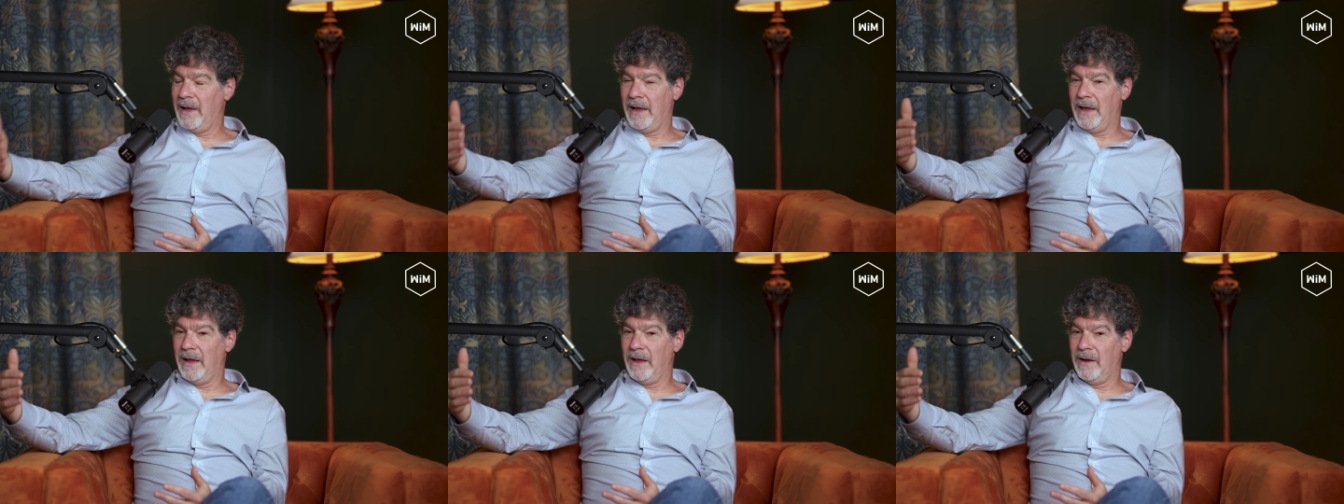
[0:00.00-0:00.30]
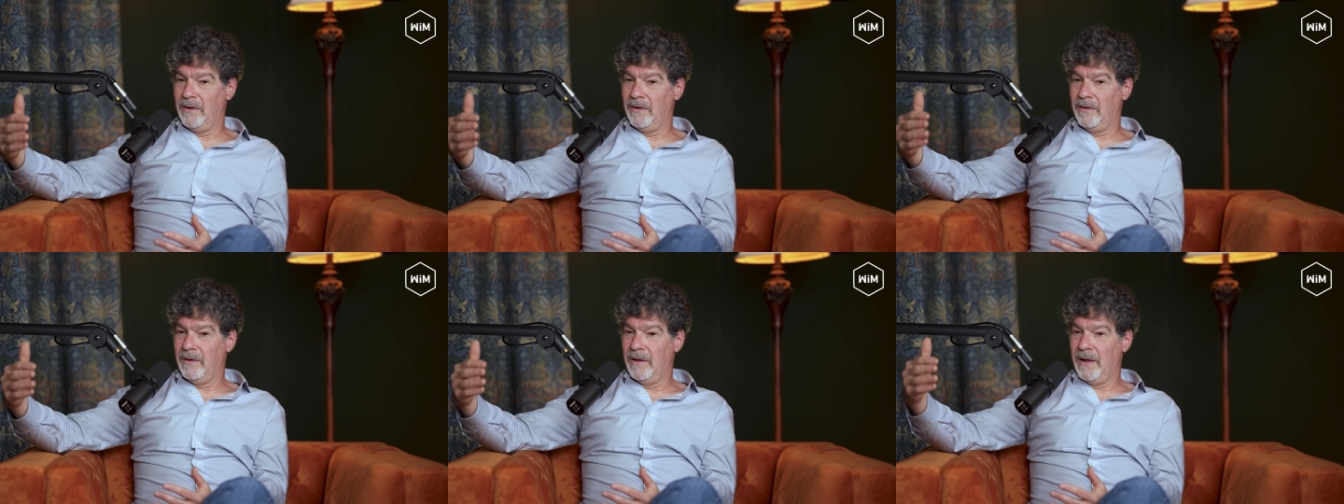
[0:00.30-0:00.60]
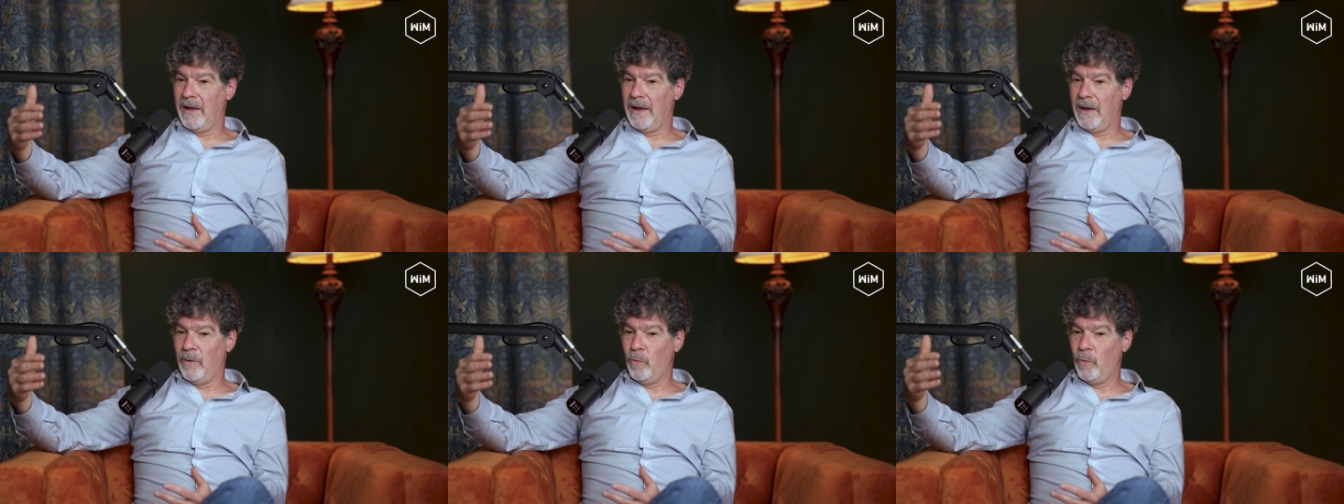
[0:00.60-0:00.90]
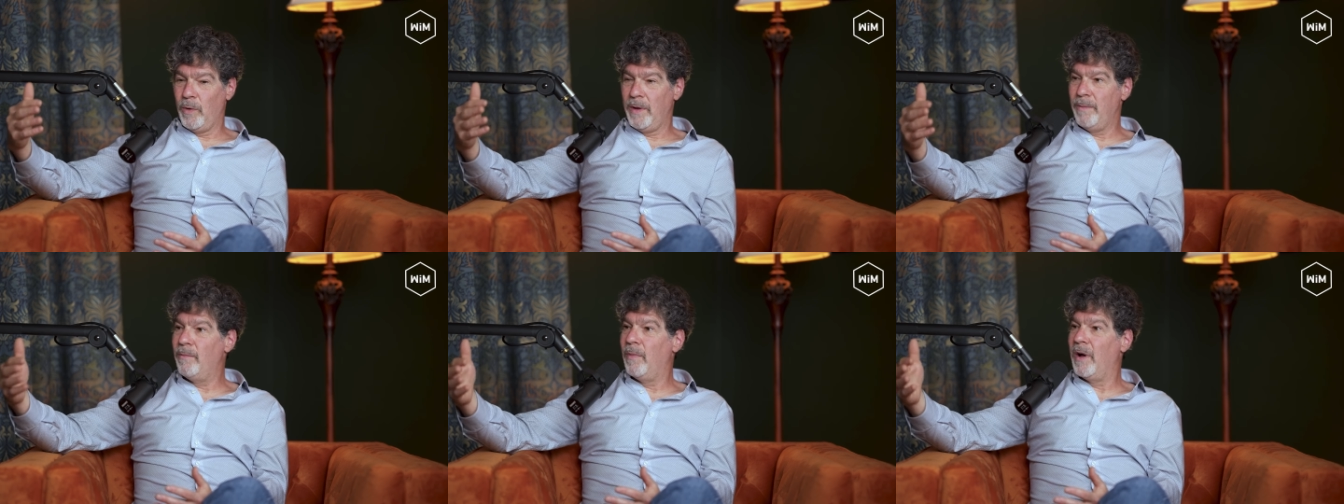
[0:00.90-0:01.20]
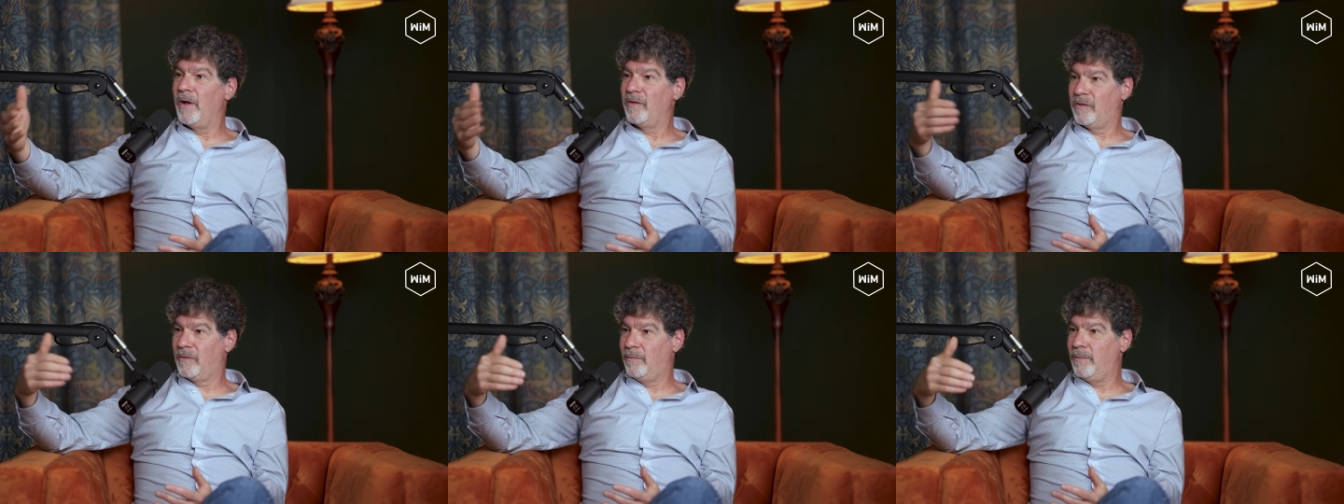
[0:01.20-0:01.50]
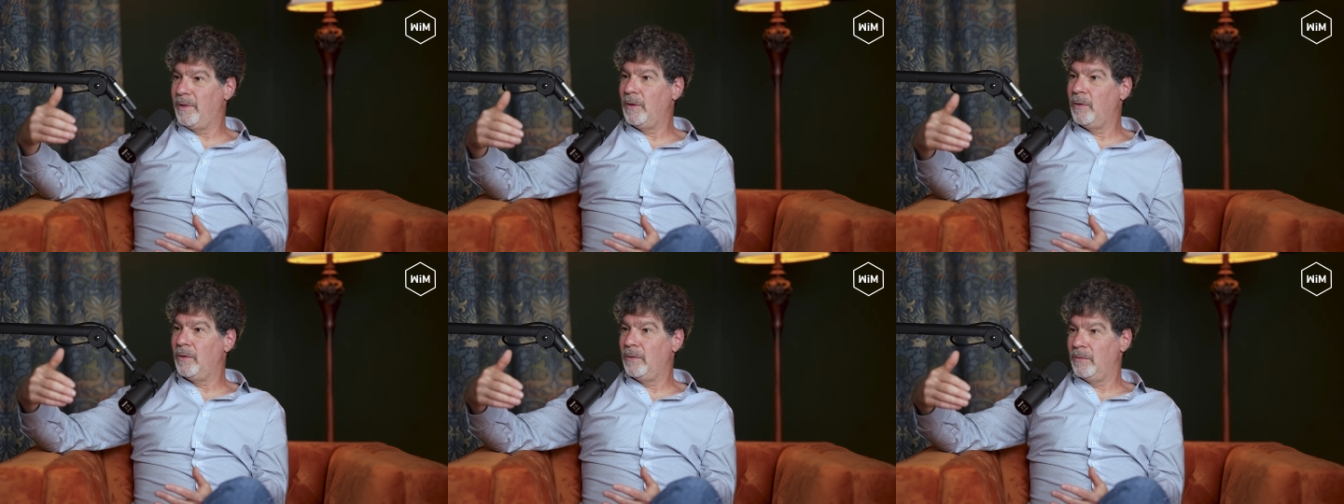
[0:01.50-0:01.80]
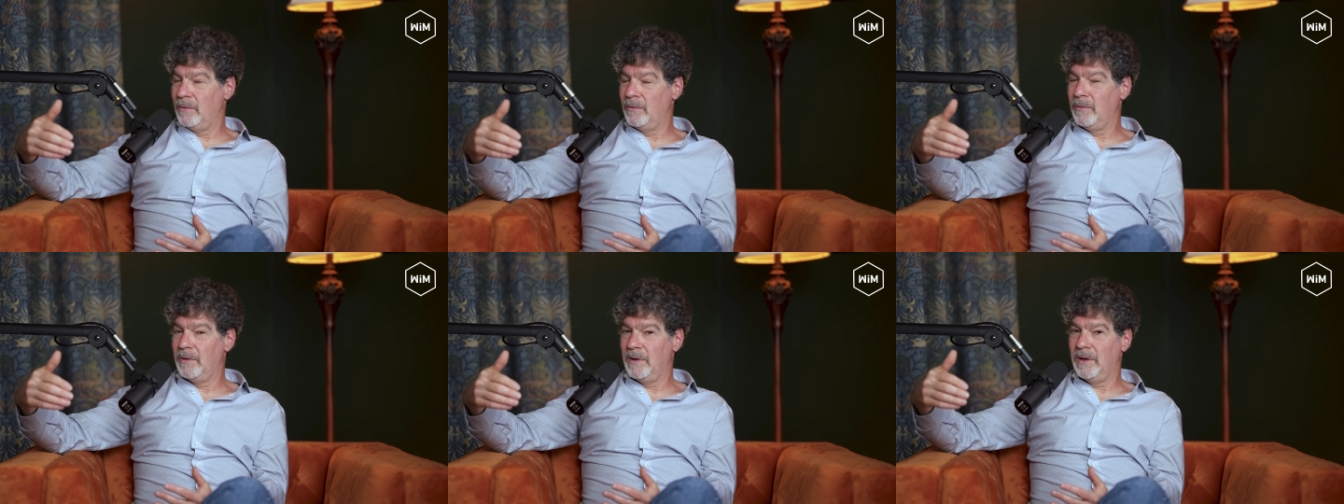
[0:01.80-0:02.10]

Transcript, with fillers: And we must be,